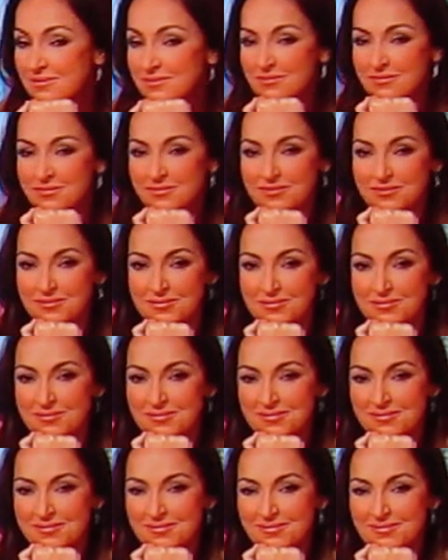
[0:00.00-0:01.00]

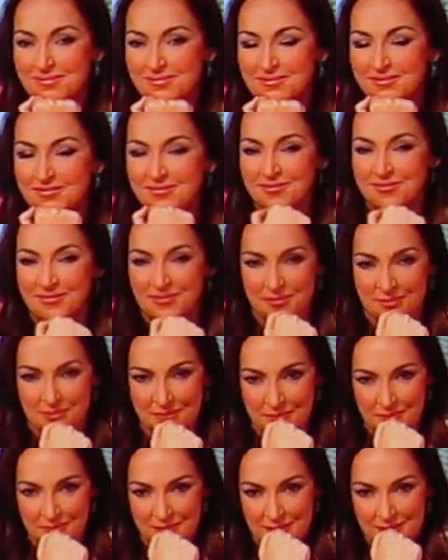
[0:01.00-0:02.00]

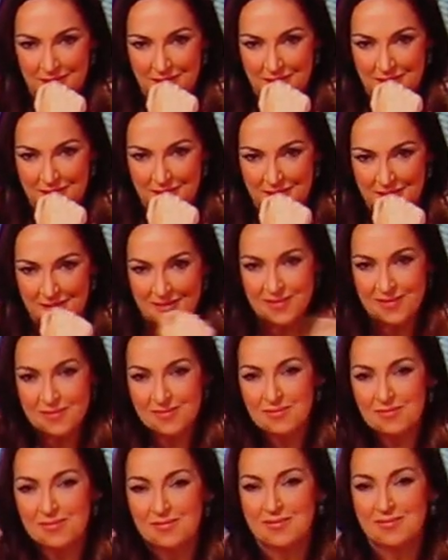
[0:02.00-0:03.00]

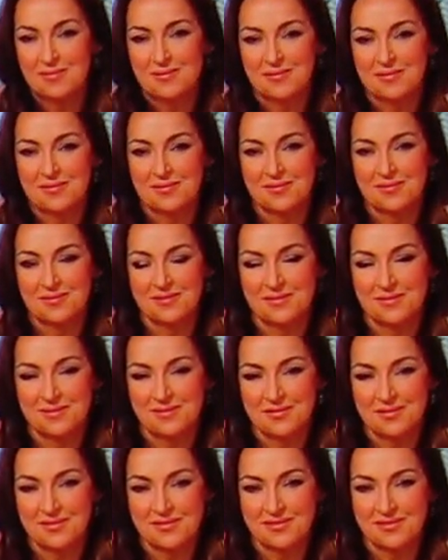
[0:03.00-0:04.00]

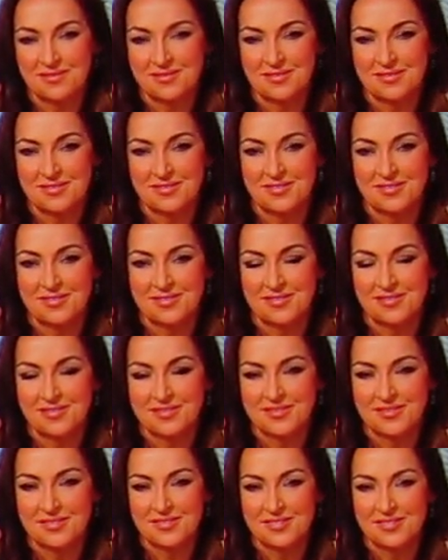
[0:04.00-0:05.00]

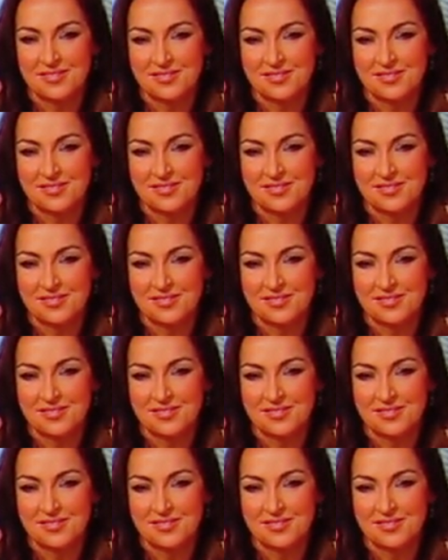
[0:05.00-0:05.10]
No words are spoken by the person on screen.